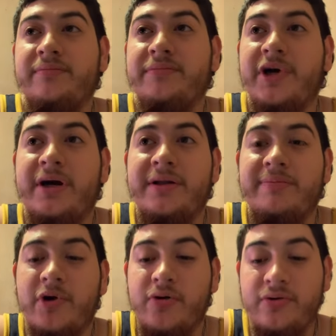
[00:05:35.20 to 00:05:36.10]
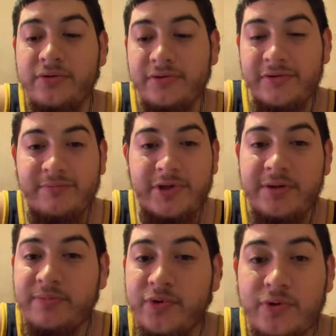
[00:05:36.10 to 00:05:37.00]
Probably pose with
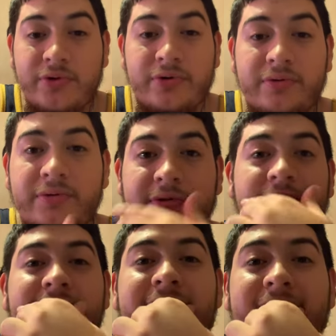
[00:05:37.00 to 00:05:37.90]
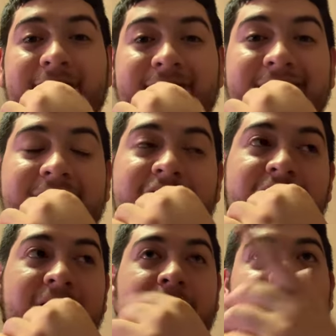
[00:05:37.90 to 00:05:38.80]
people.
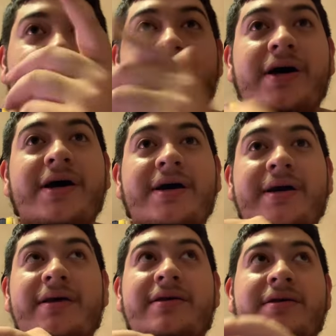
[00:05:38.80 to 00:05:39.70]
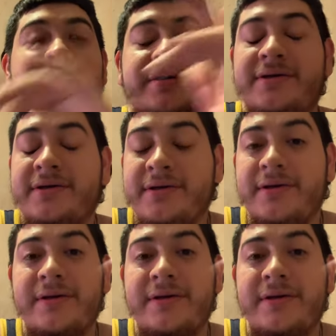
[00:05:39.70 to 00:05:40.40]
I'ma try and see